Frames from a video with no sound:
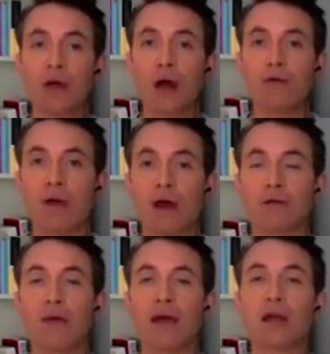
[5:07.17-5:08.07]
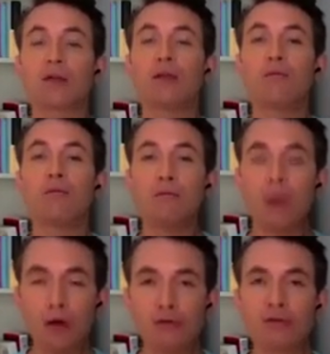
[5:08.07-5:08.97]
go around making the
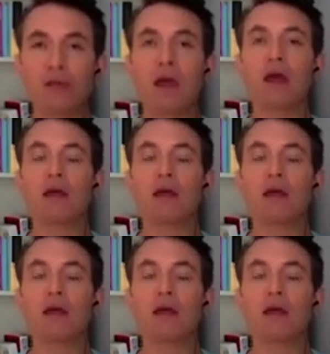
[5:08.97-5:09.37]
most